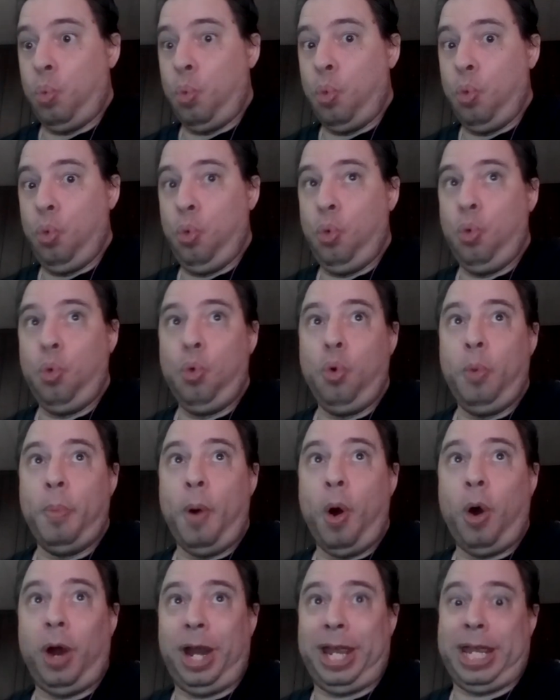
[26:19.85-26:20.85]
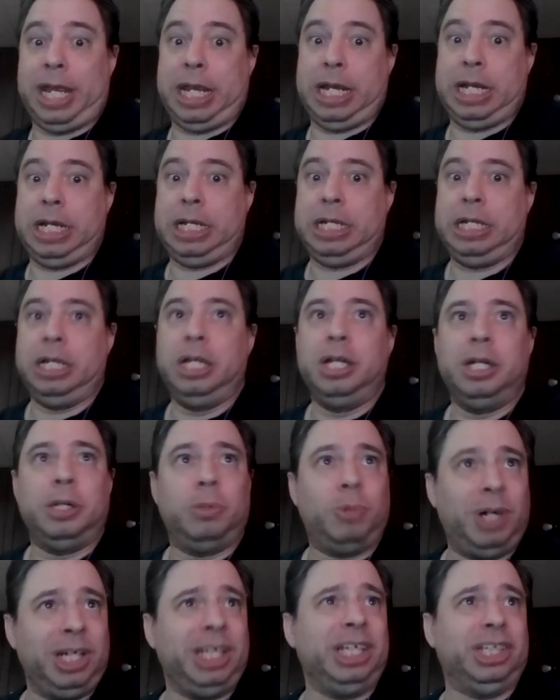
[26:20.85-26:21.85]
Ooh, boy.
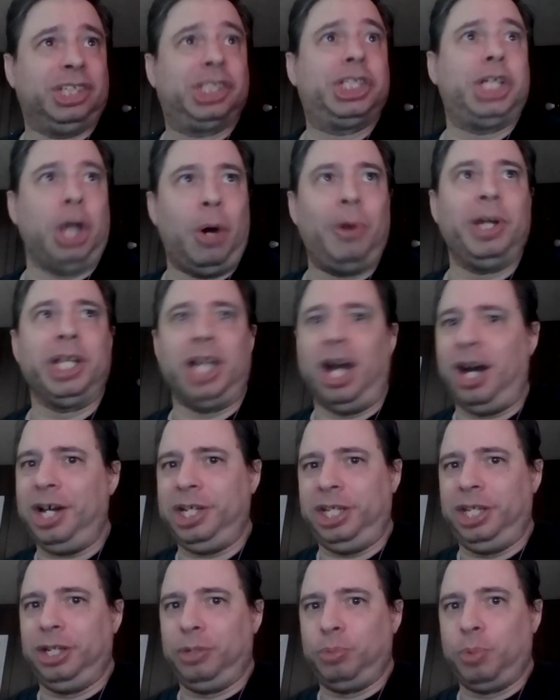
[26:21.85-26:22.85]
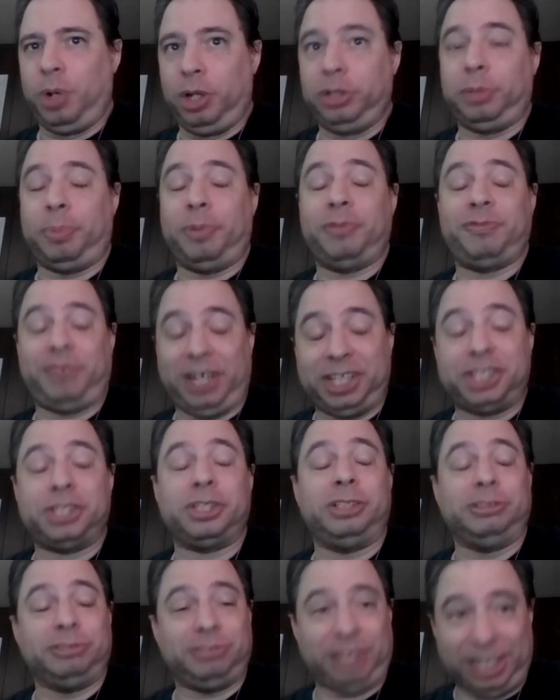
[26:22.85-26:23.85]
What is going on in the world of
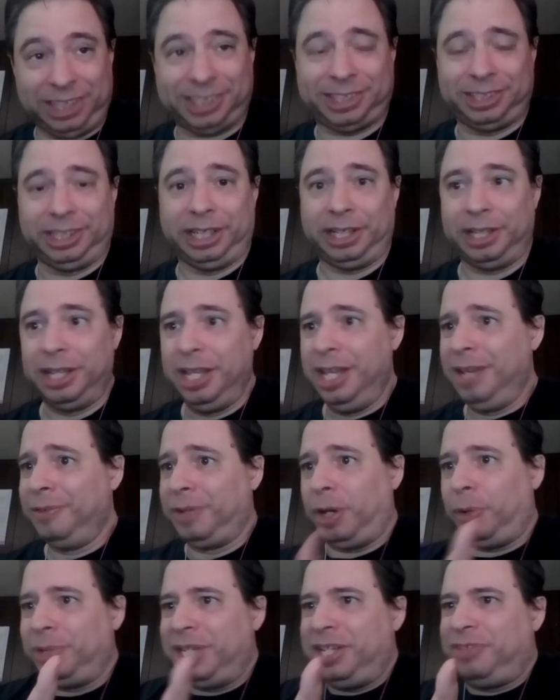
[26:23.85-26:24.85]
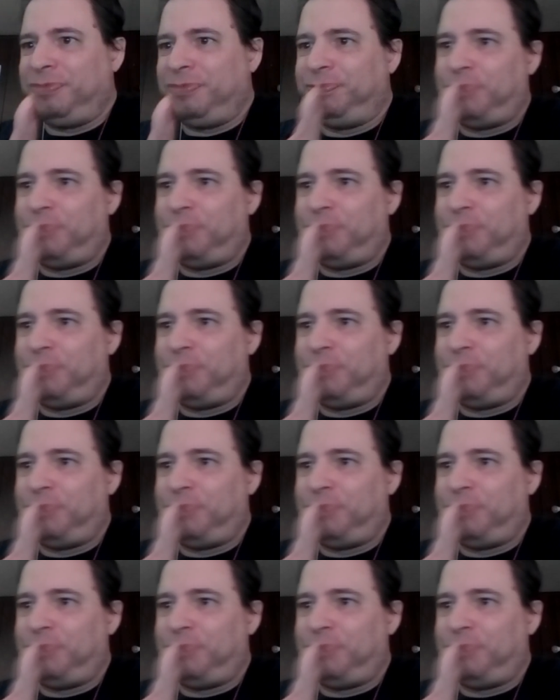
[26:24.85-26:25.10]
professional wrestling? We're only